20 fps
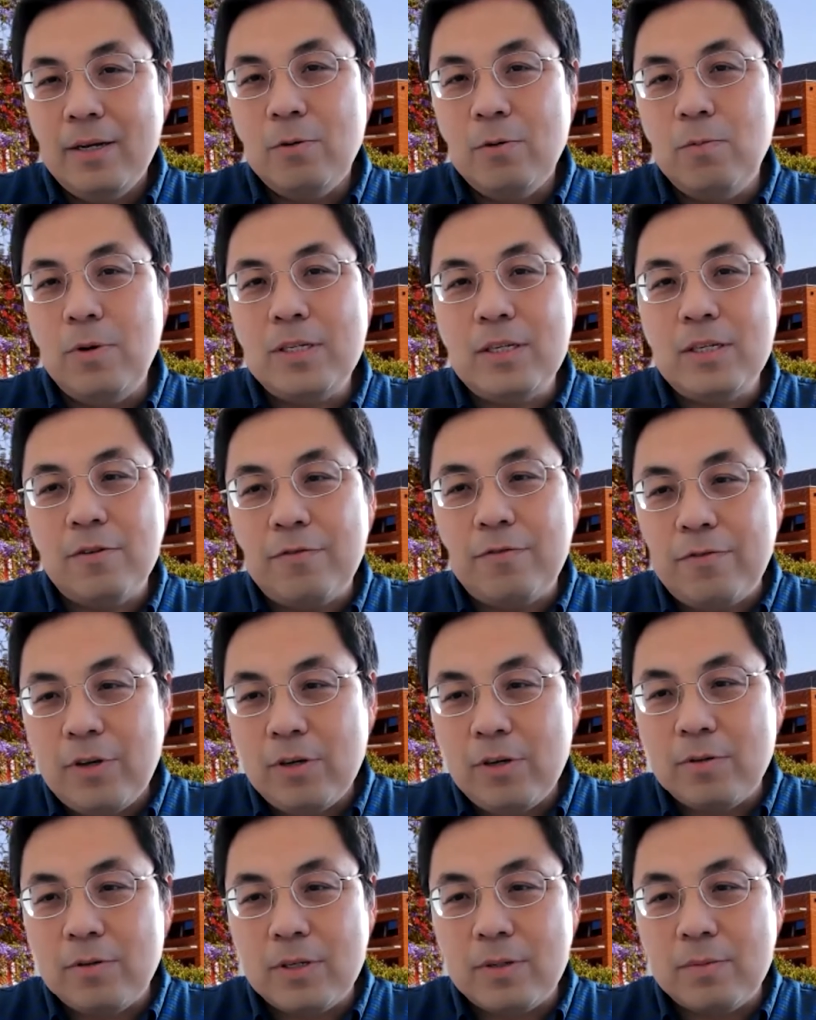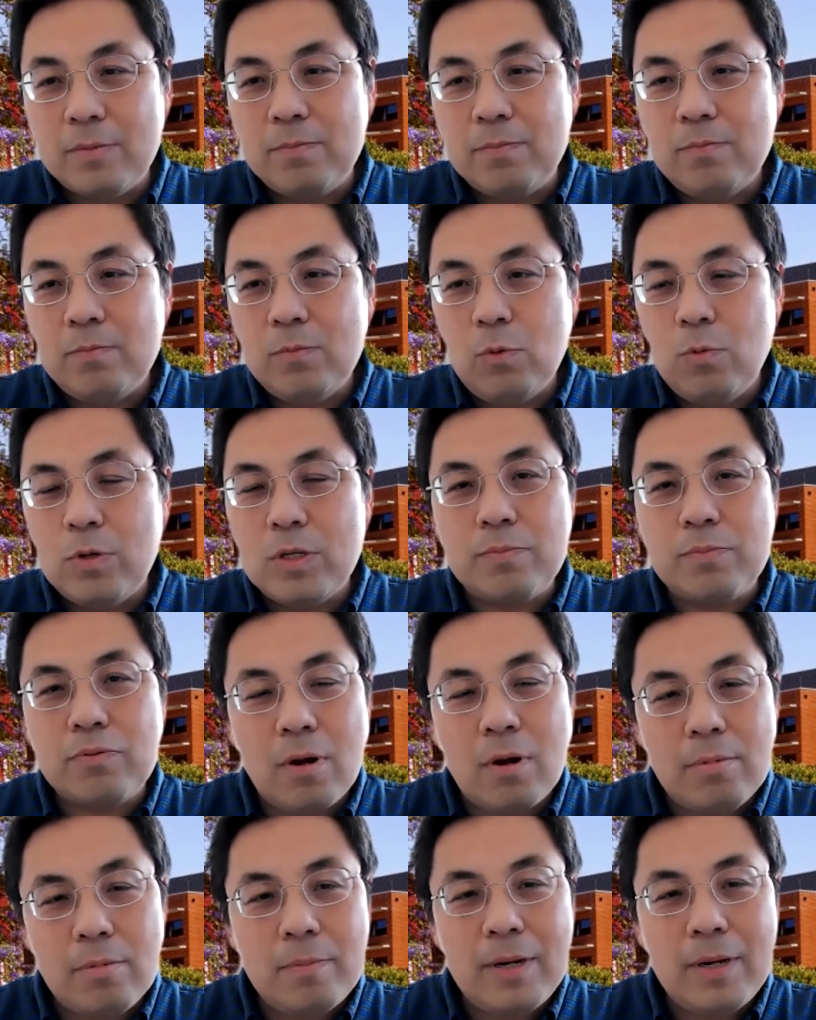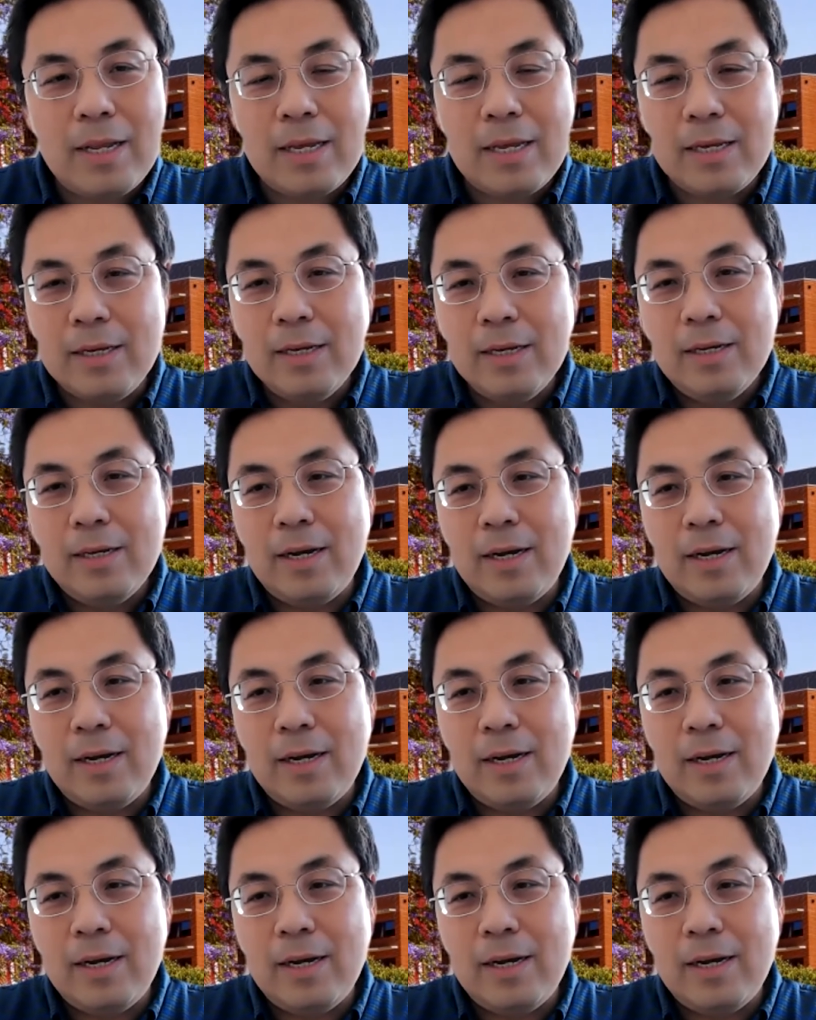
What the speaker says: with the field would probably